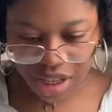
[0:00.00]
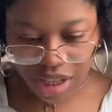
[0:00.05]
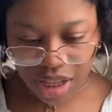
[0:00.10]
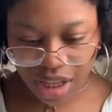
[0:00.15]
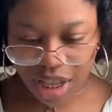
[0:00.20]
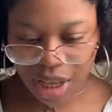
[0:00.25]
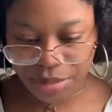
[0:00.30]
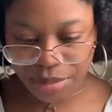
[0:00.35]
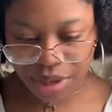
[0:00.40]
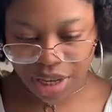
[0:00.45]

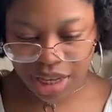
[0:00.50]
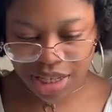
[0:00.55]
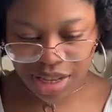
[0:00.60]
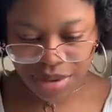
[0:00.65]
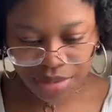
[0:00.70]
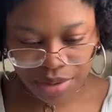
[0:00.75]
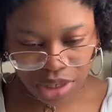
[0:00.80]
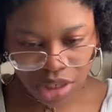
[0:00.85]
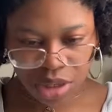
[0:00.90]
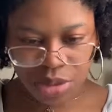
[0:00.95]
And because I've
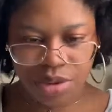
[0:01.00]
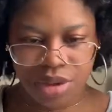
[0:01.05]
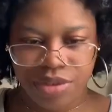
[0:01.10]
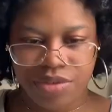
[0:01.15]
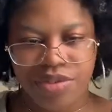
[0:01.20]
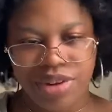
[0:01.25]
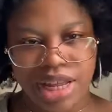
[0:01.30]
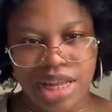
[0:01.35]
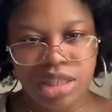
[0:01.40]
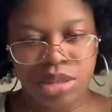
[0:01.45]
been doing
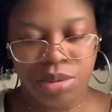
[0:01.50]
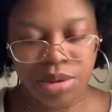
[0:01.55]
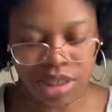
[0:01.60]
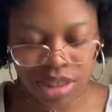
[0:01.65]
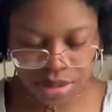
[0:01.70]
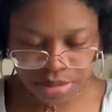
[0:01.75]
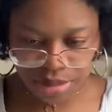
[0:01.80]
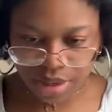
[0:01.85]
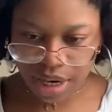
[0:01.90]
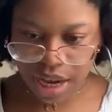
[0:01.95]
flat twists
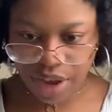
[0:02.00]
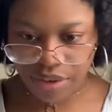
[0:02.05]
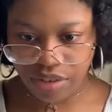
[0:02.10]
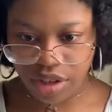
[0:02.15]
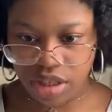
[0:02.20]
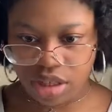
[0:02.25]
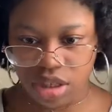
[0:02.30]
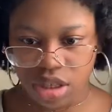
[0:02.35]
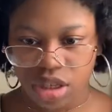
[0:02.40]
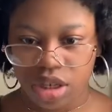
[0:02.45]
and been having
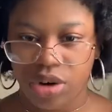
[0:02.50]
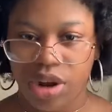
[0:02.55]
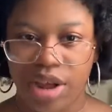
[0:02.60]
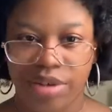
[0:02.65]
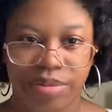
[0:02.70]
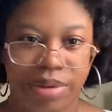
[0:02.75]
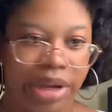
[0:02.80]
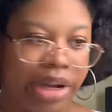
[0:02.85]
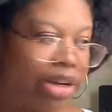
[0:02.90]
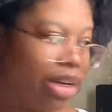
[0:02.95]
to, have
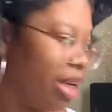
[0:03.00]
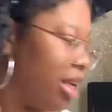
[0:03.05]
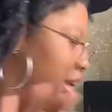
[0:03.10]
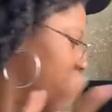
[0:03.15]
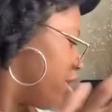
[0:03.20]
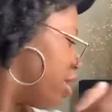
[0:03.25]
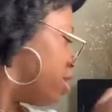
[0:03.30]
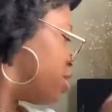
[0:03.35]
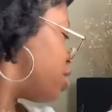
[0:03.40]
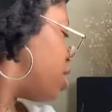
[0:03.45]
my hair down like this,